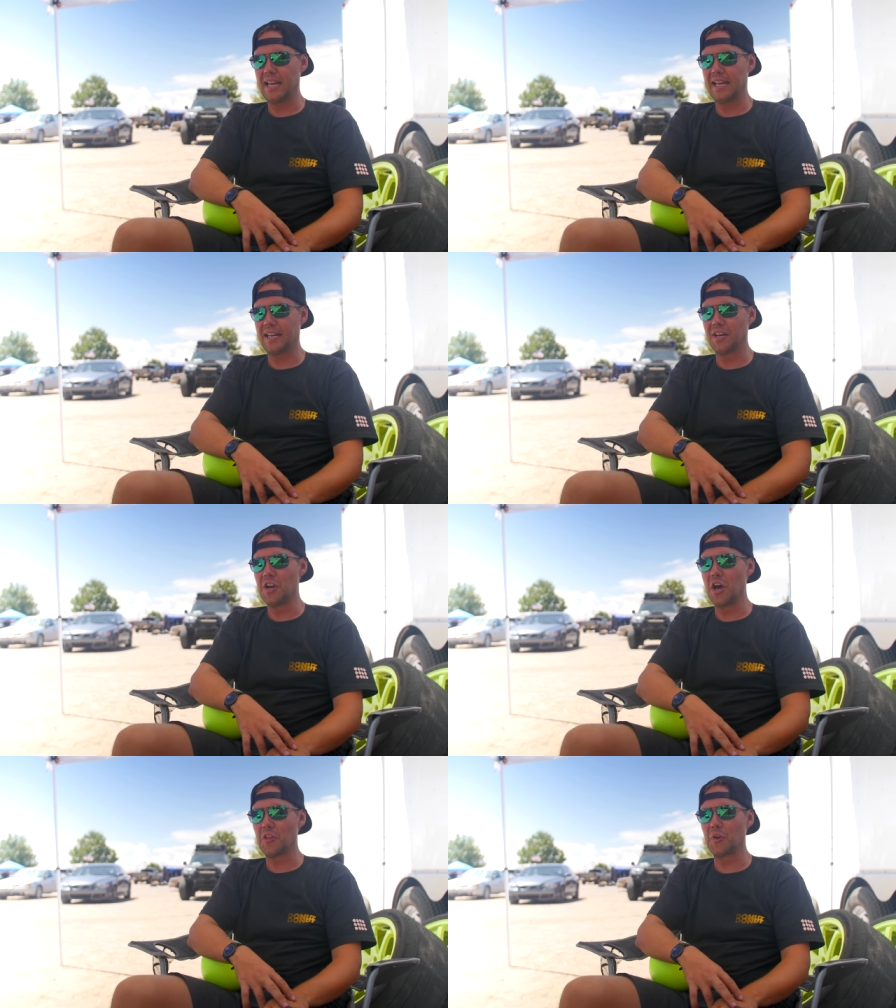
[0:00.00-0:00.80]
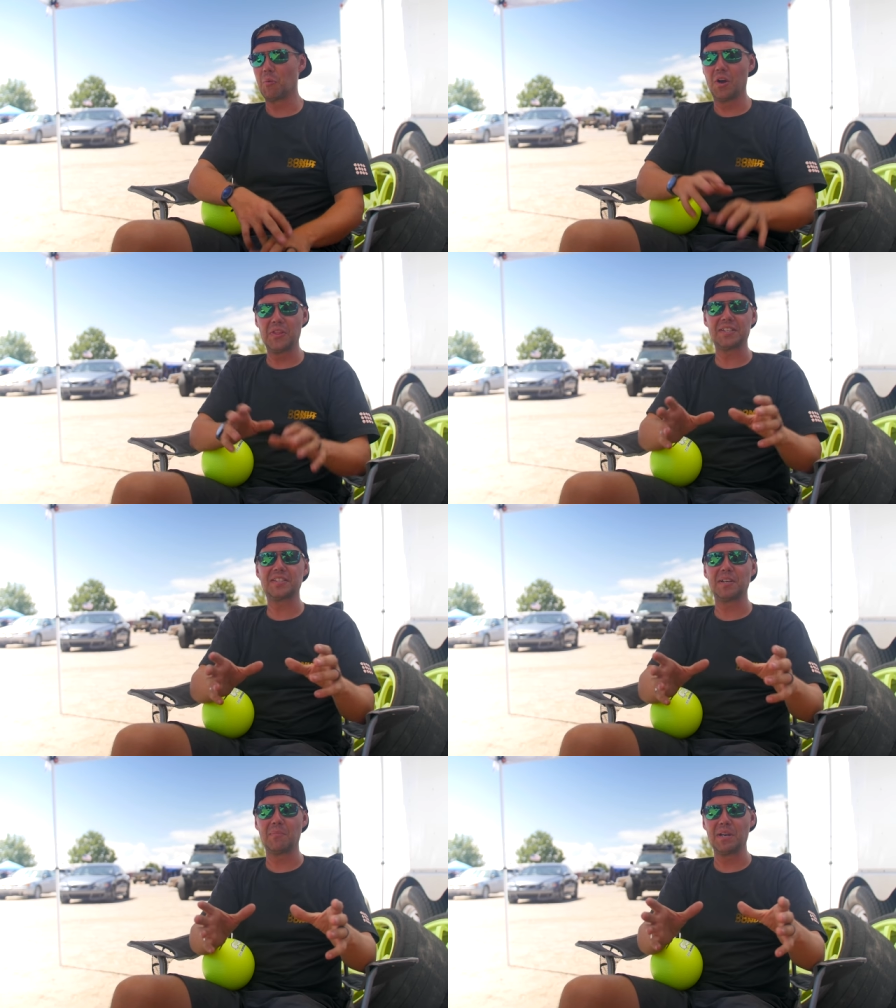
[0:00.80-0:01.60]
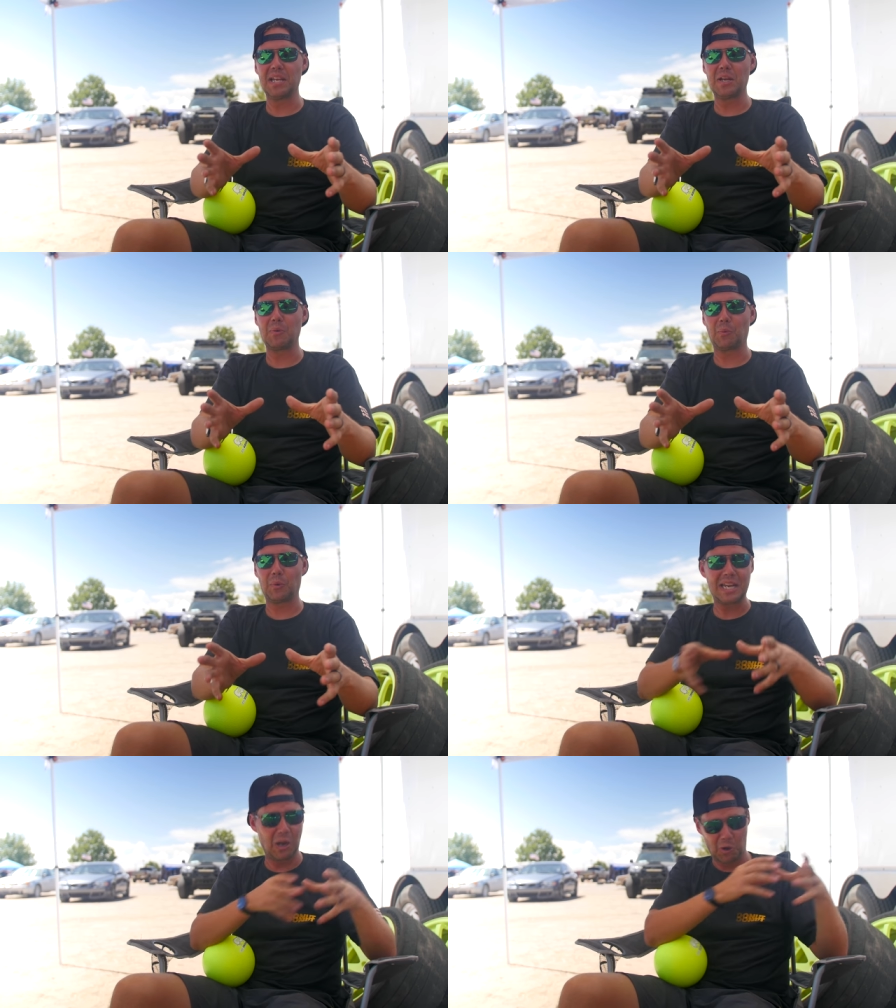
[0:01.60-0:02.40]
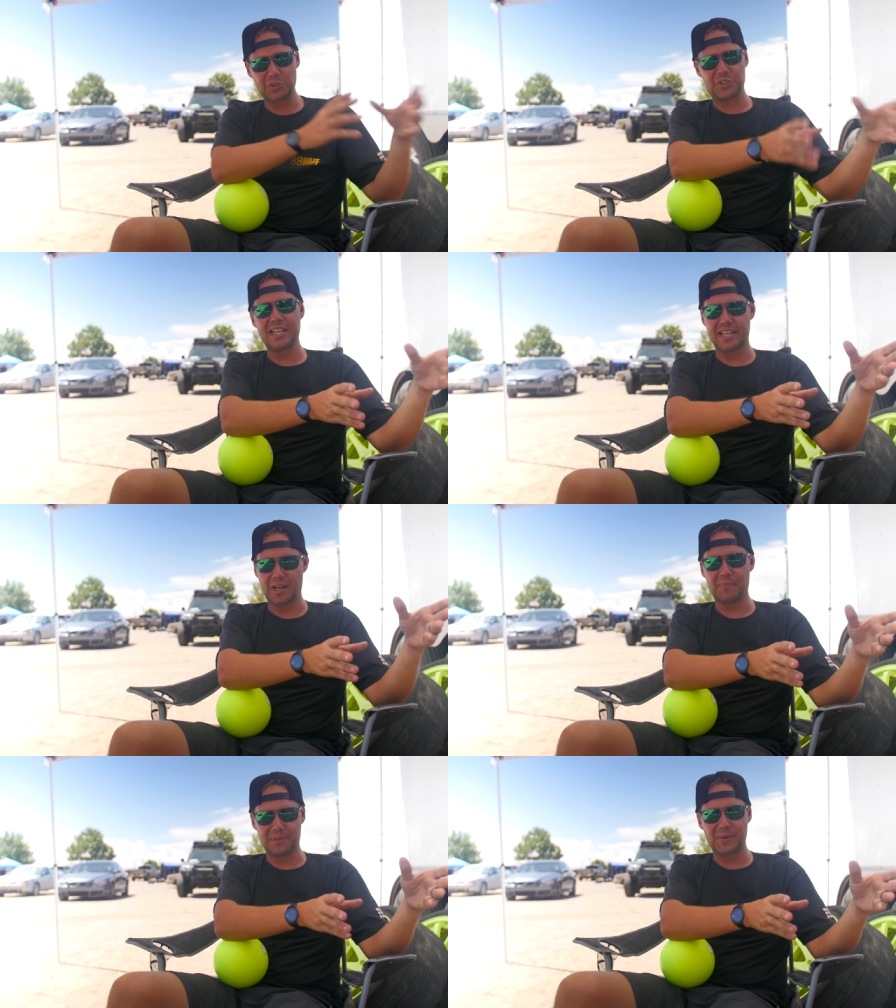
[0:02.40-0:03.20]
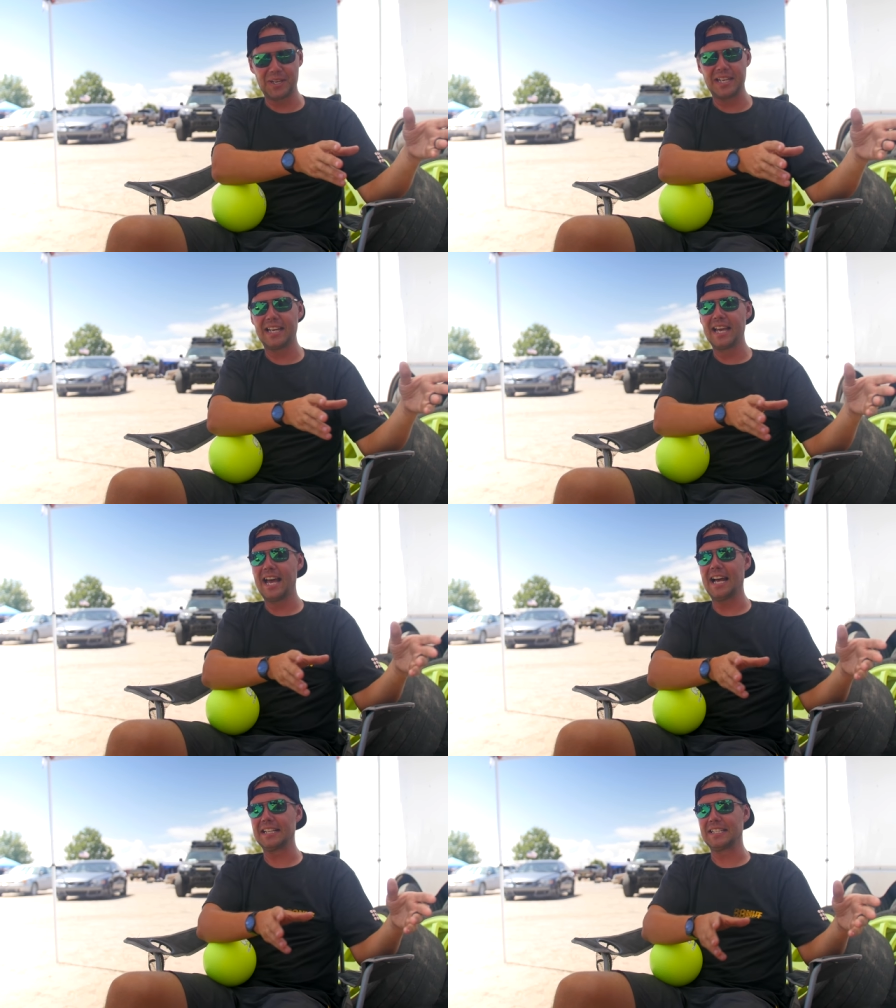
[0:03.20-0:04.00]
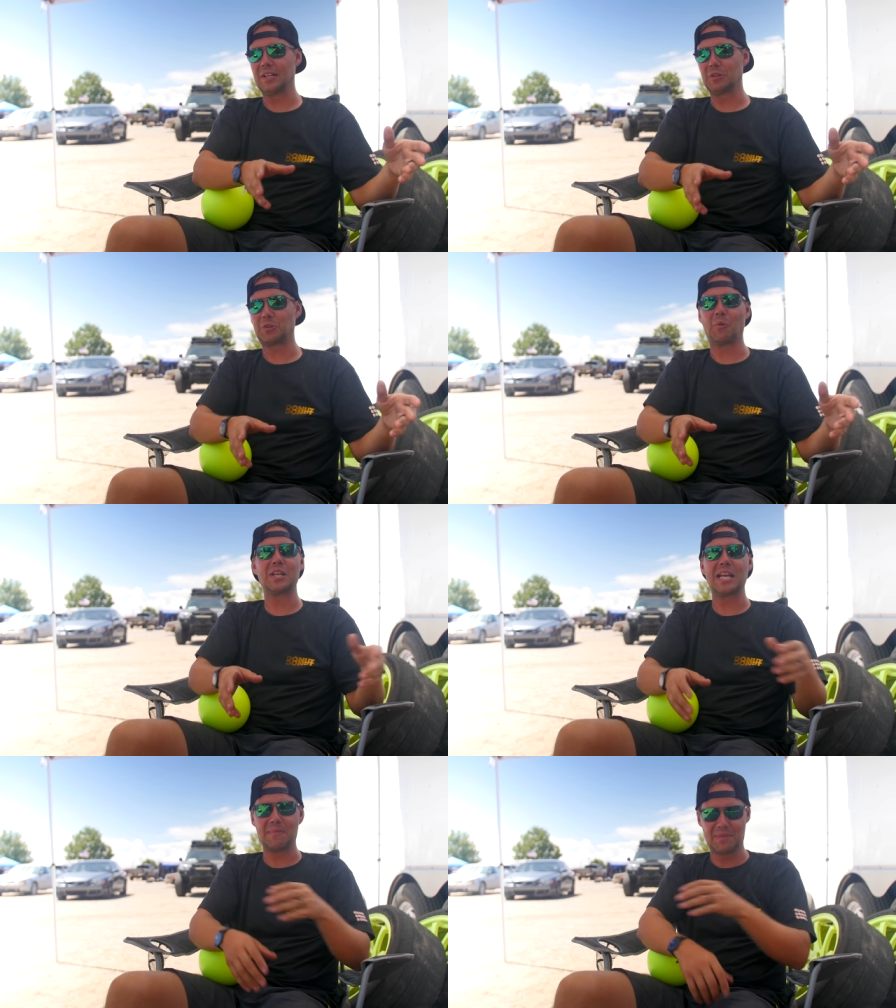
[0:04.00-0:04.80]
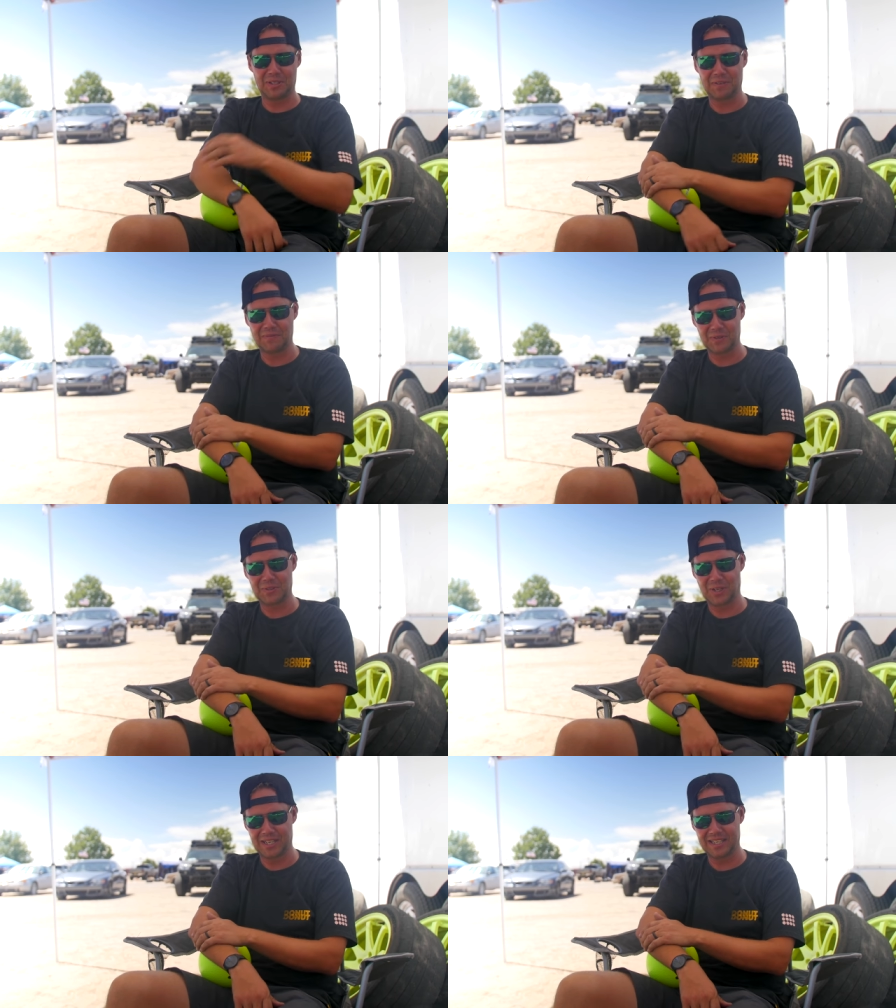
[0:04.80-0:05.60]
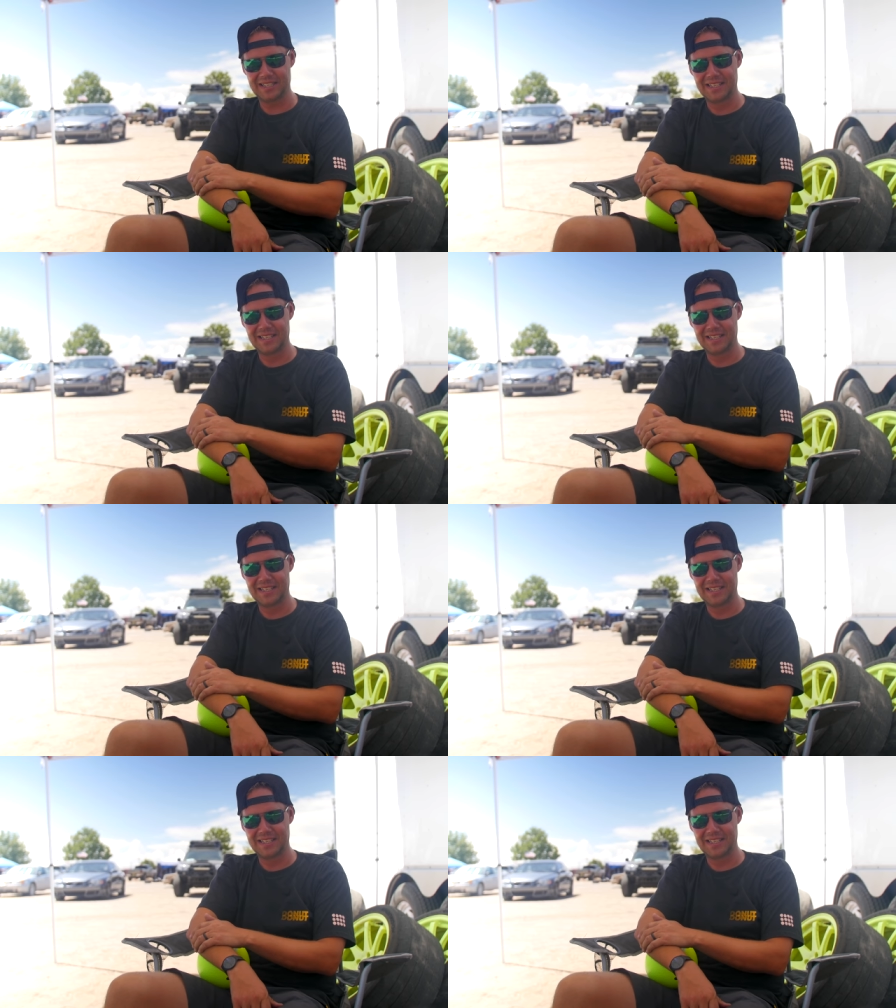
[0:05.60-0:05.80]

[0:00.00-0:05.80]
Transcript: and another one that somebody rehosted and uploaded has another 28 million views on it,